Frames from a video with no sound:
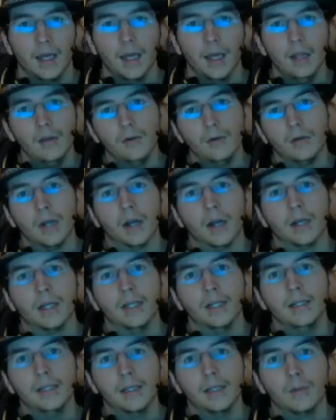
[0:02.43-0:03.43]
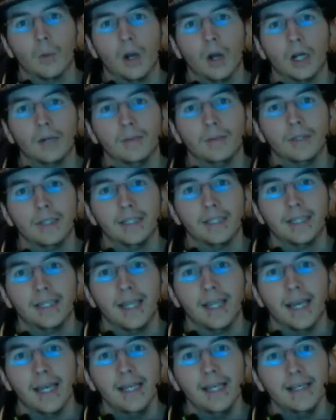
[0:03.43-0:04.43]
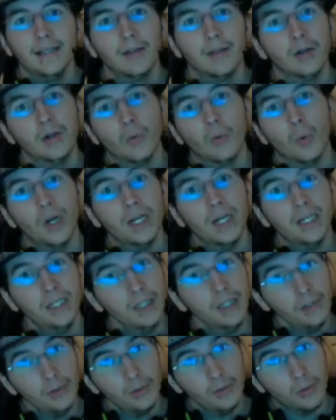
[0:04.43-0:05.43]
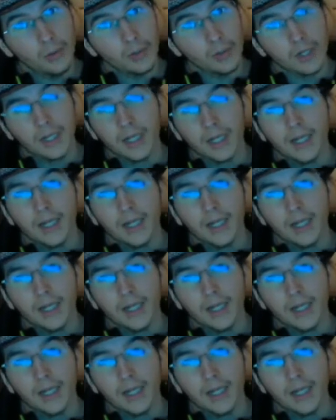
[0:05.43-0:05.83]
Hello Guardians, and welcome to today's Look What Do.